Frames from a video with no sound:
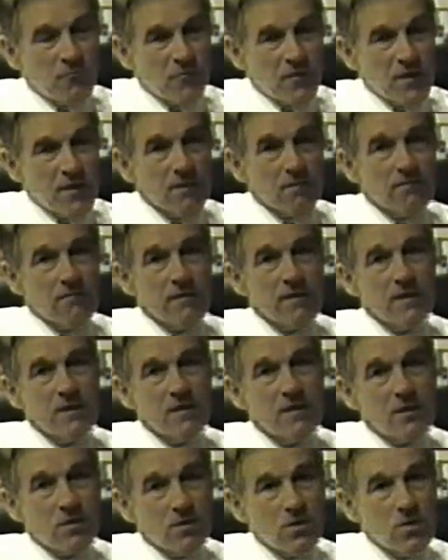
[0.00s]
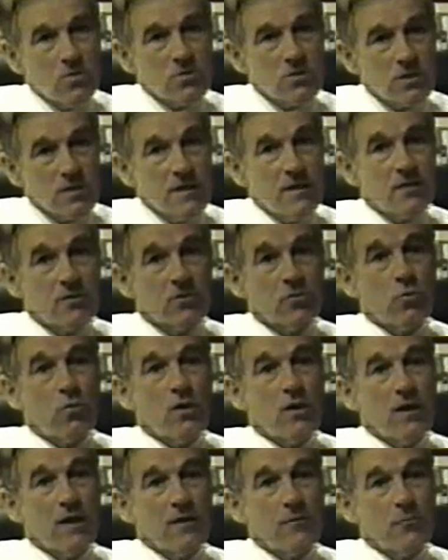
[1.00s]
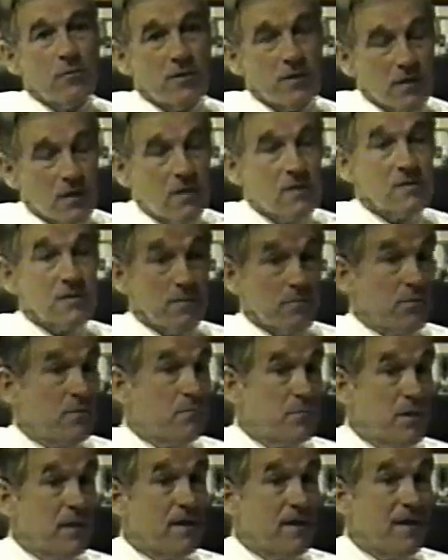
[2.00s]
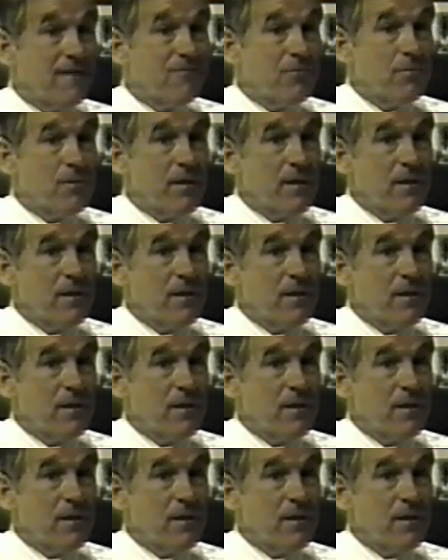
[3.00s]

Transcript: very closely intertwined with the concept of big government.